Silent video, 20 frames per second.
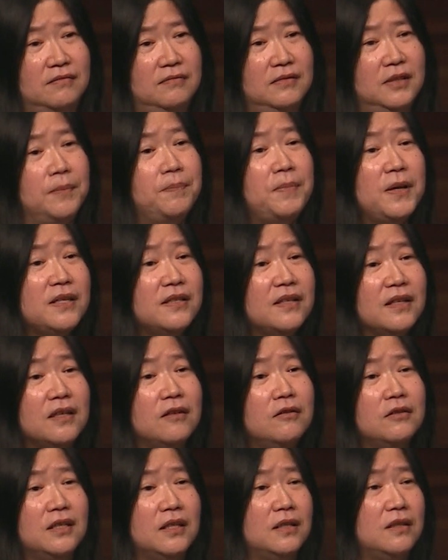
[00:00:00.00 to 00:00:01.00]
the
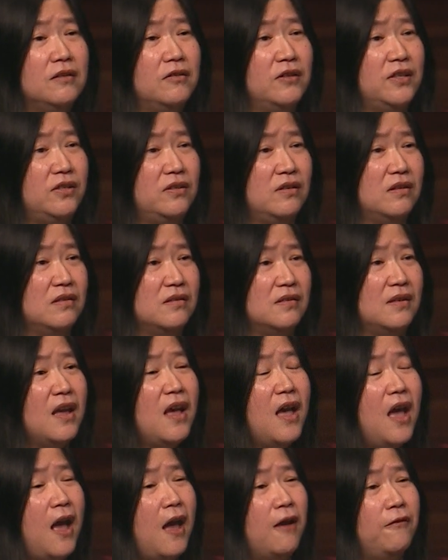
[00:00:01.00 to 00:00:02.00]
persecuted Christians
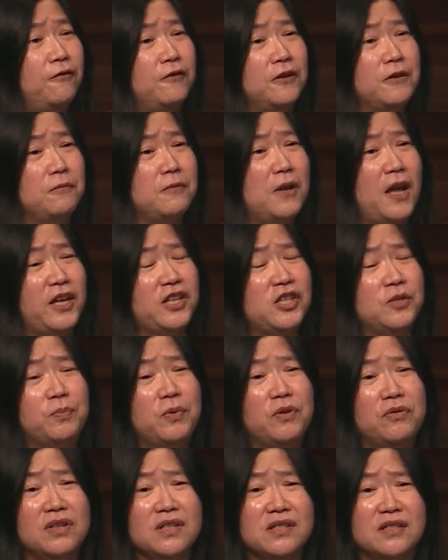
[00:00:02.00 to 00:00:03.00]
have re-
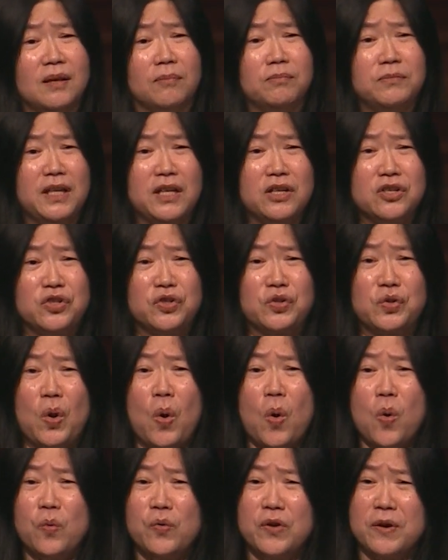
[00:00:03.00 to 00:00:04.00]
experienced something
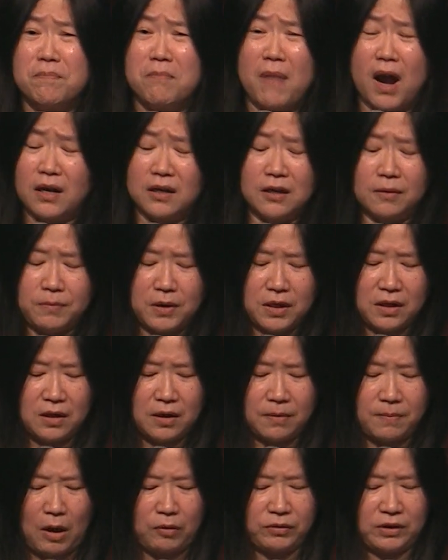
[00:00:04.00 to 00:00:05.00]
so remarkable
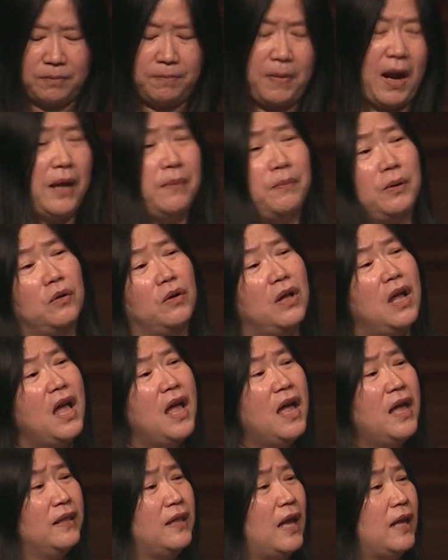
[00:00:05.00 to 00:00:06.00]
about the Bible
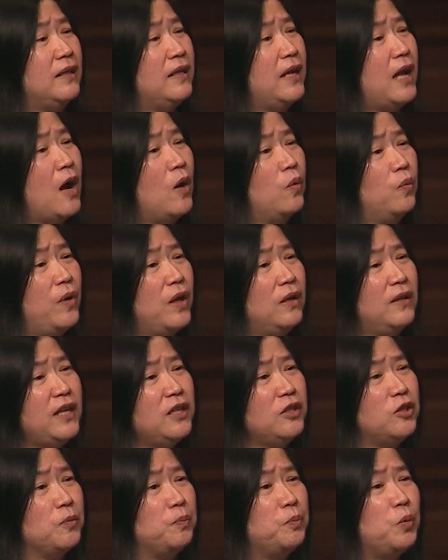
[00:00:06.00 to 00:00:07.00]
that they are willing
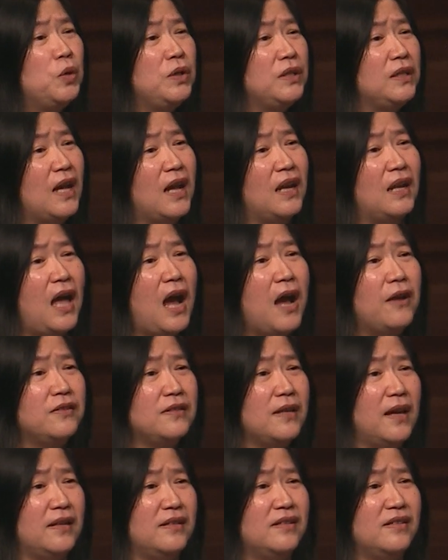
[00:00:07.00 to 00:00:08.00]
to put their lives
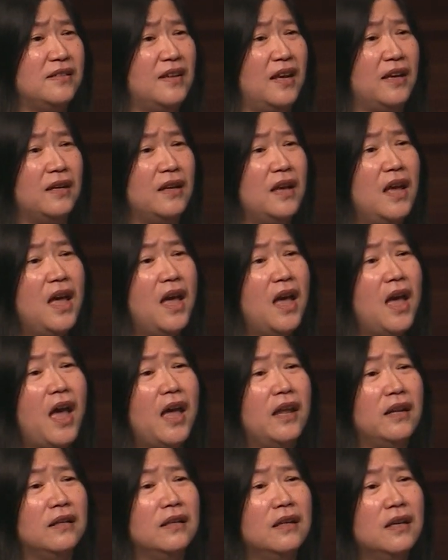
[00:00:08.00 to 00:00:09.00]
at stake
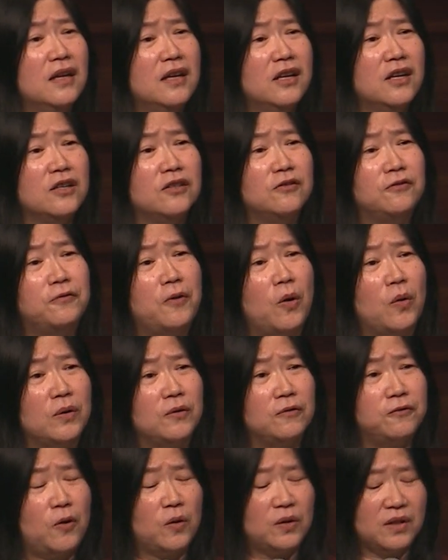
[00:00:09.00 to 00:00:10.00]
and for,
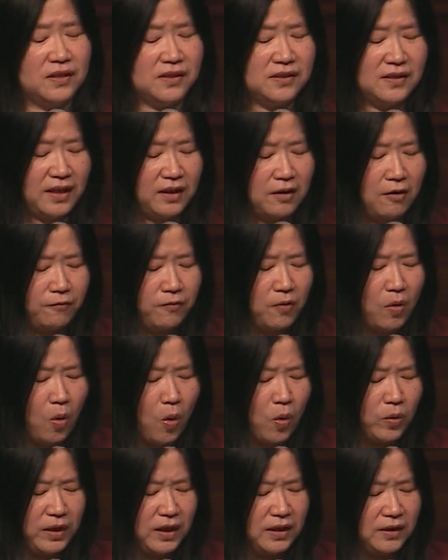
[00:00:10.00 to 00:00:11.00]
for the sake of
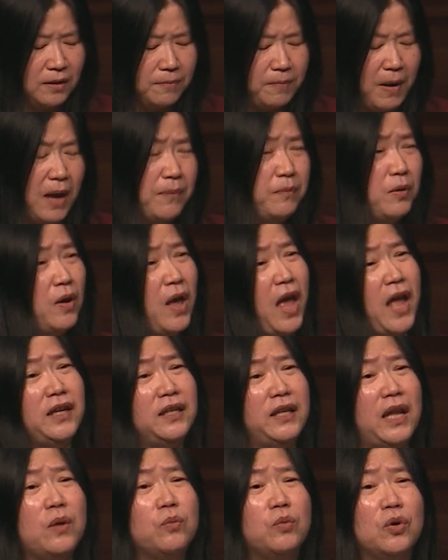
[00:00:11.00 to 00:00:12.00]
owning the Bible, and
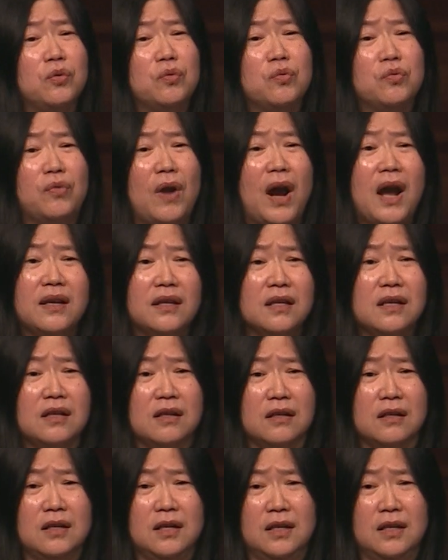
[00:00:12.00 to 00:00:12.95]
they would rather